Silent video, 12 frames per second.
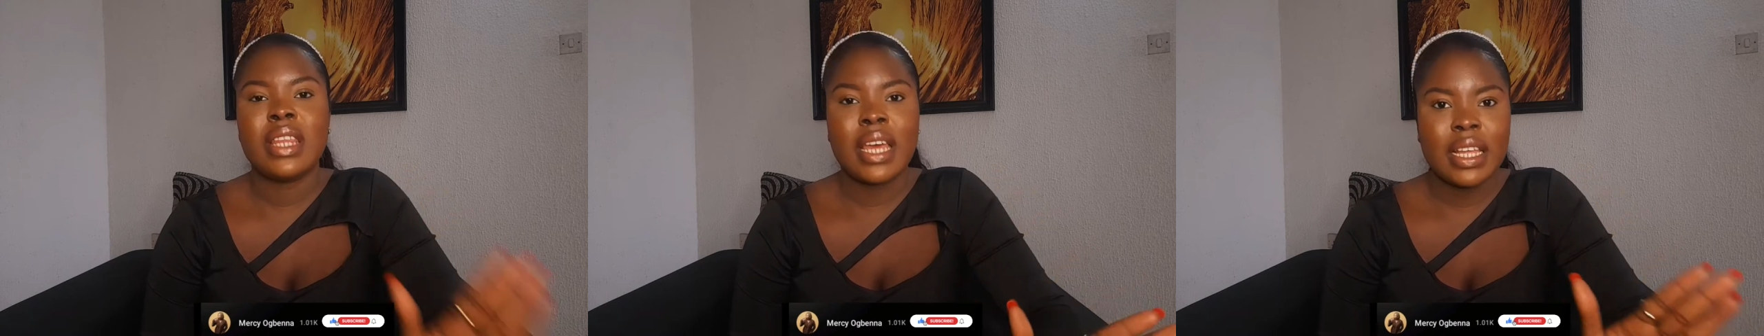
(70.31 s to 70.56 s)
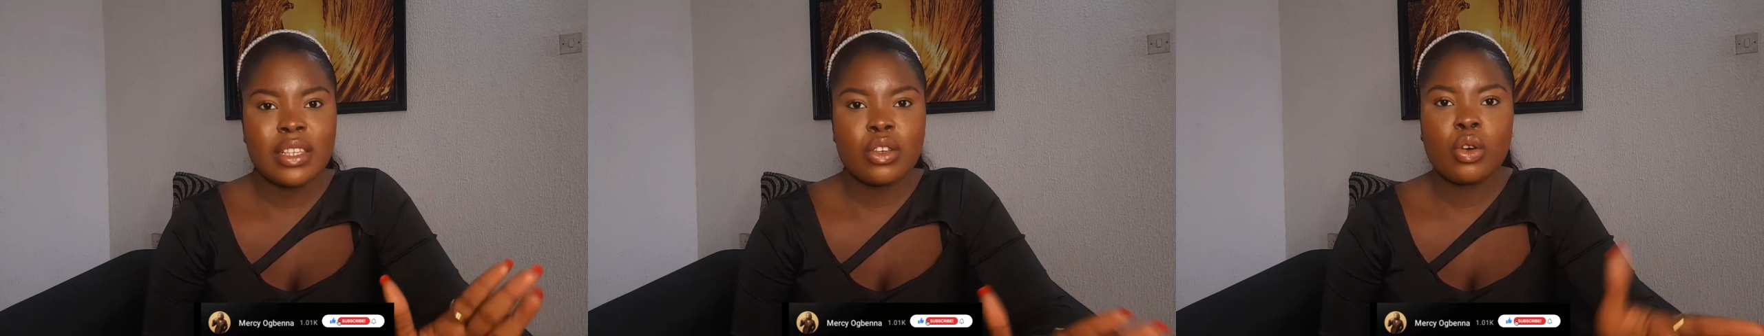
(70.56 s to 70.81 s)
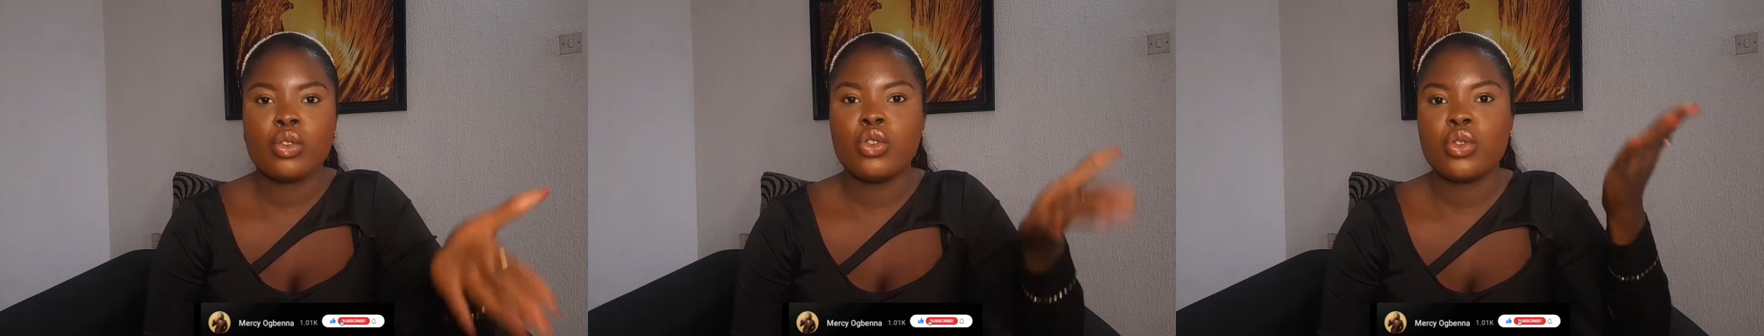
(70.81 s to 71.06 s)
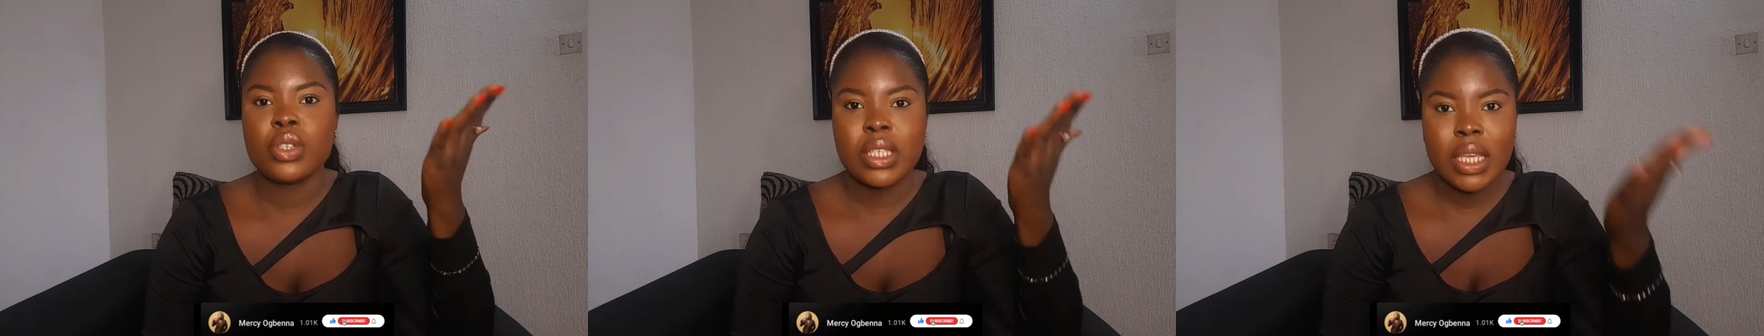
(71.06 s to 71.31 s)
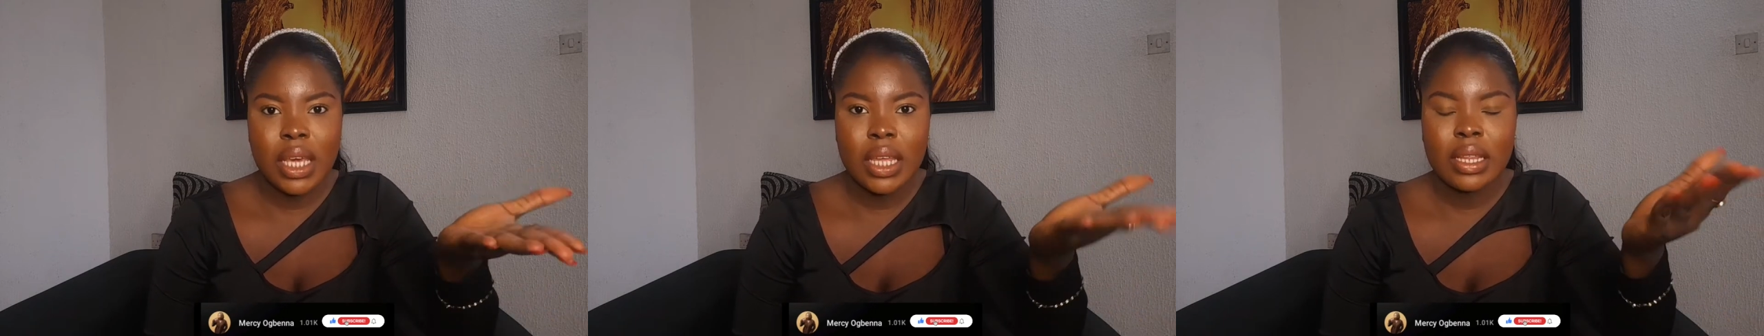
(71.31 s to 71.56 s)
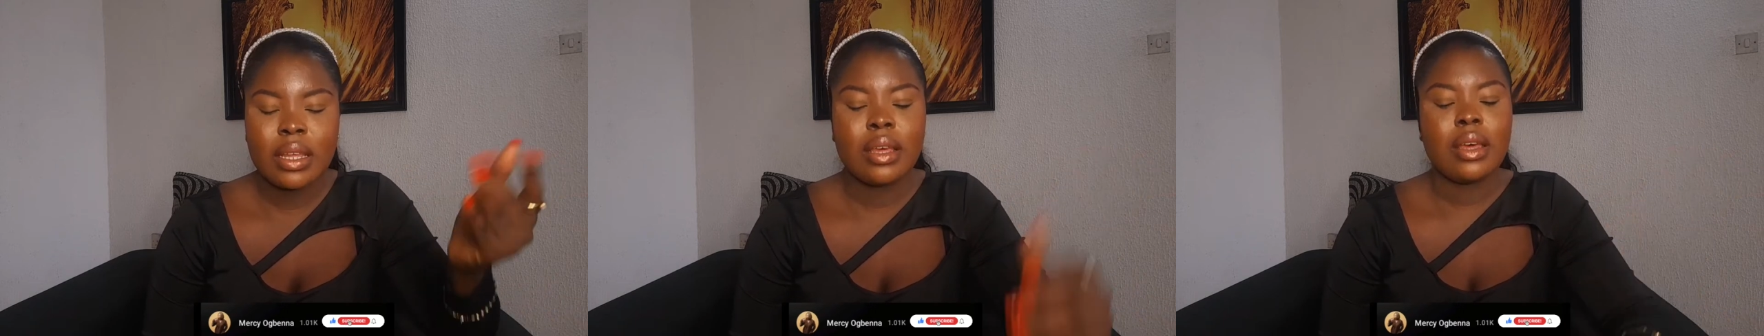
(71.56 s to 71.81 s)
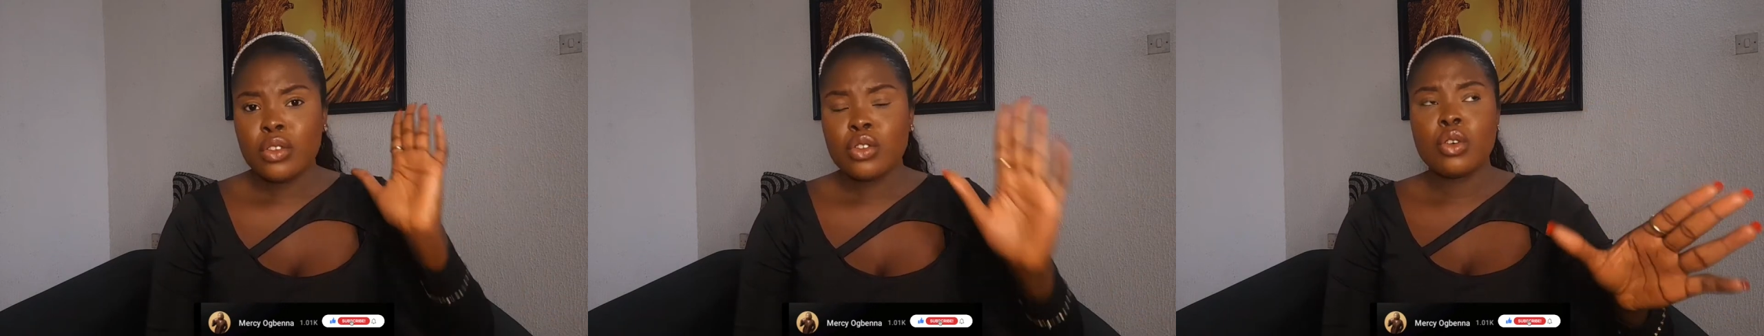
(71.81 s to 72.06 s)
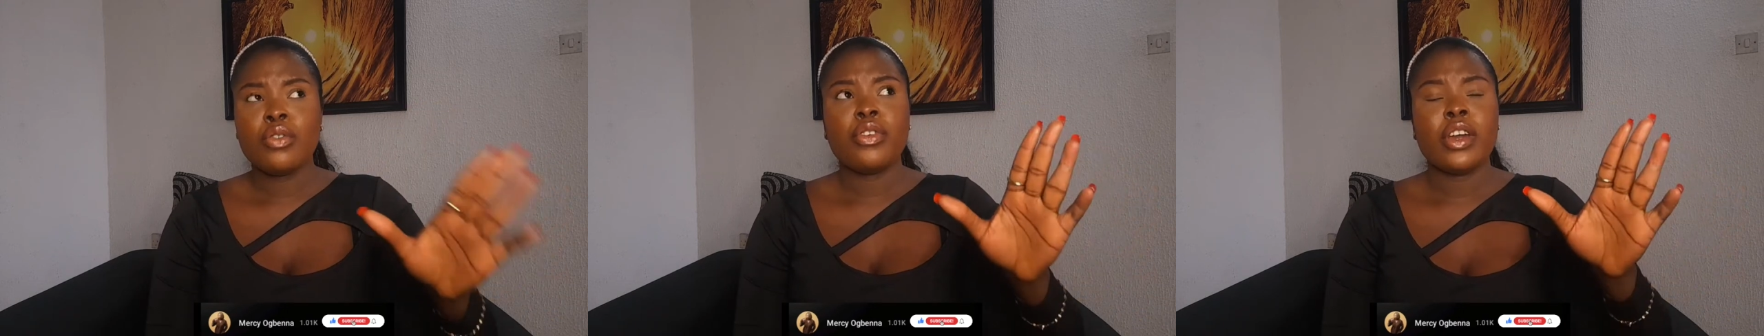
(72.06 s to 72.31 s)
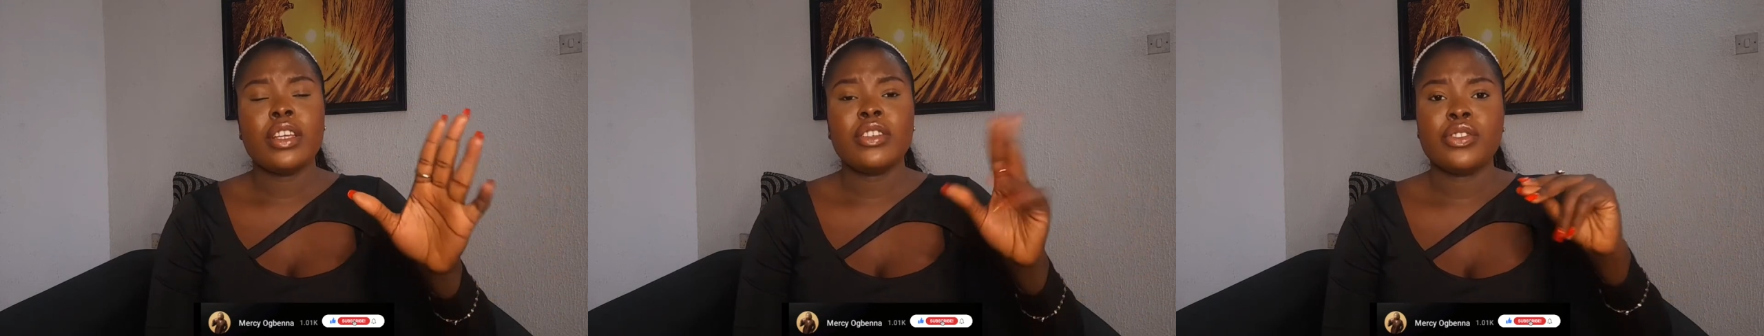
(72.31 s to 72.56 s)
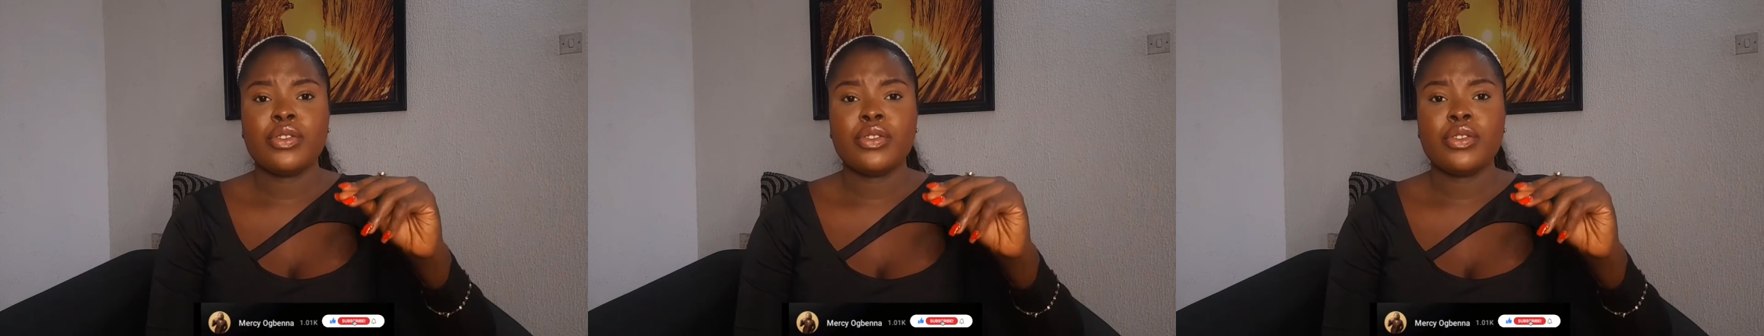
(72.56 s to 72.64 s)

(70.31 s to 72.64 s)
dirt on your skin. So for